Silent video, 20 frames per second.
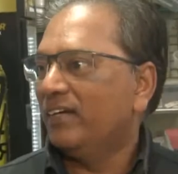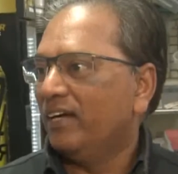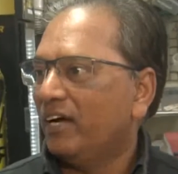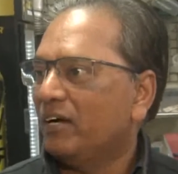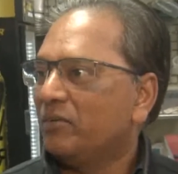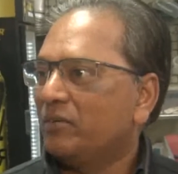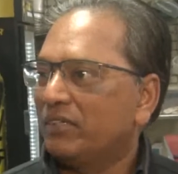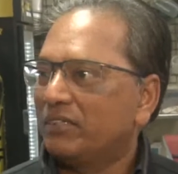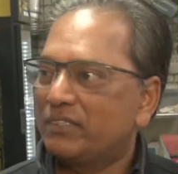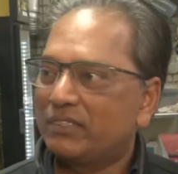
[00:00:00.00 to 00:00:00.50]

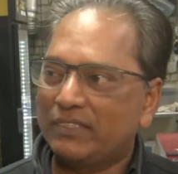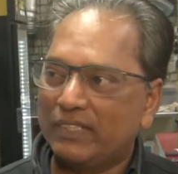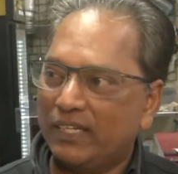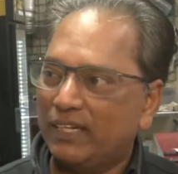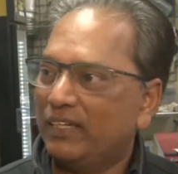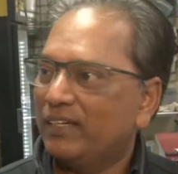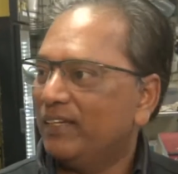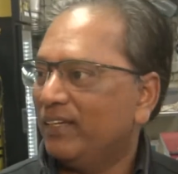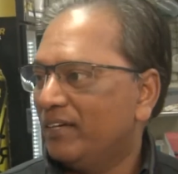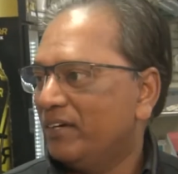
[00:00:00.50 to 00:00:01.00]
i want to
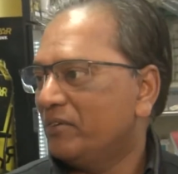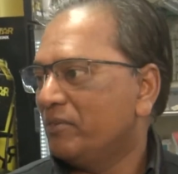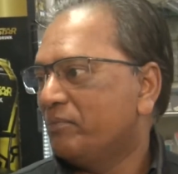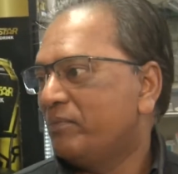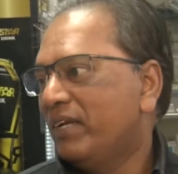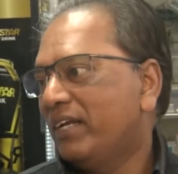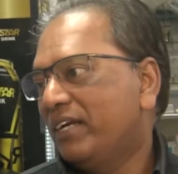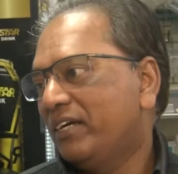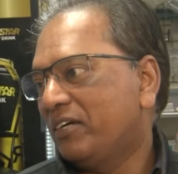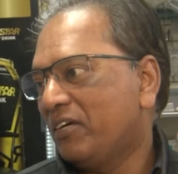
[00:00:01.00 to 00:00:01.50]
sell a
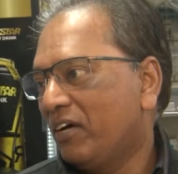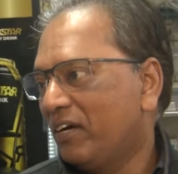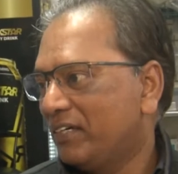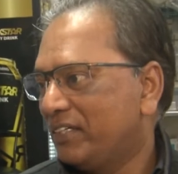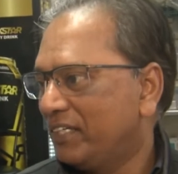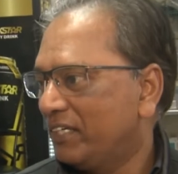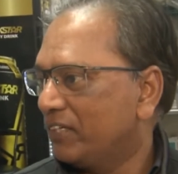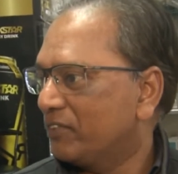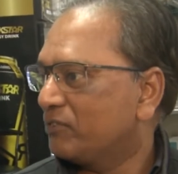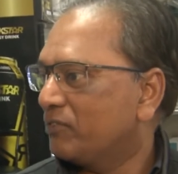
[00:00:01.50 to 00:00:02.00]
billion dollar
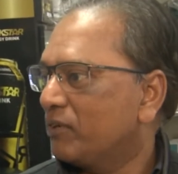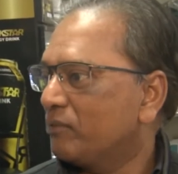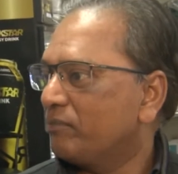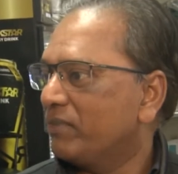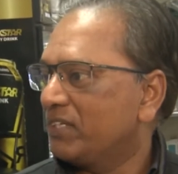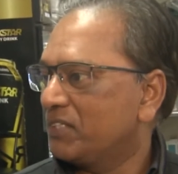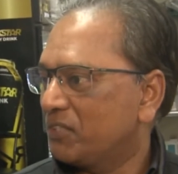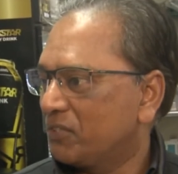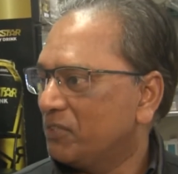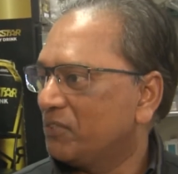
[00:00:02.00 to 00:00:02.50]
ticket from
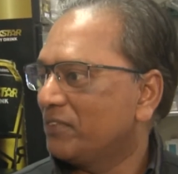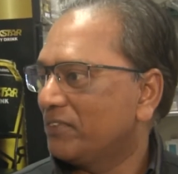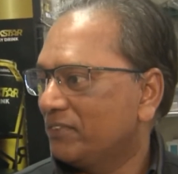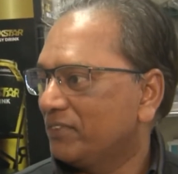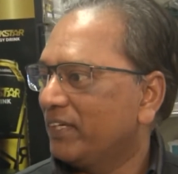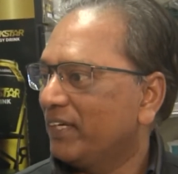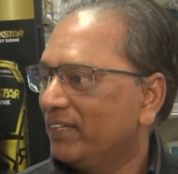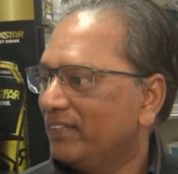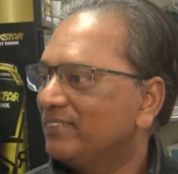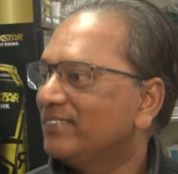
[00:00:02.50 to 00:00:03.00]
my store
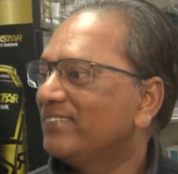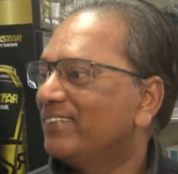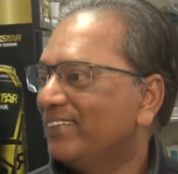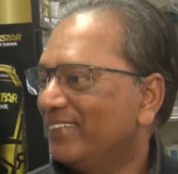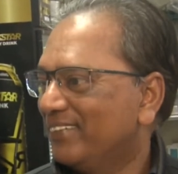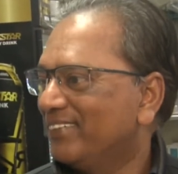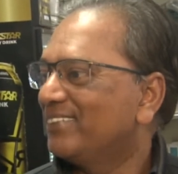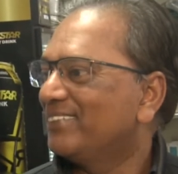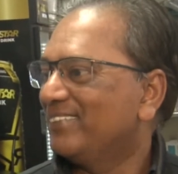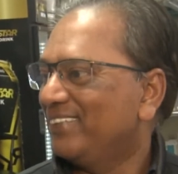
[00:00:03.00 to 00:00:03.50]
today
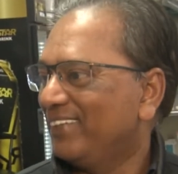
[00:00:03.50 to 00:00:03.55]
thank you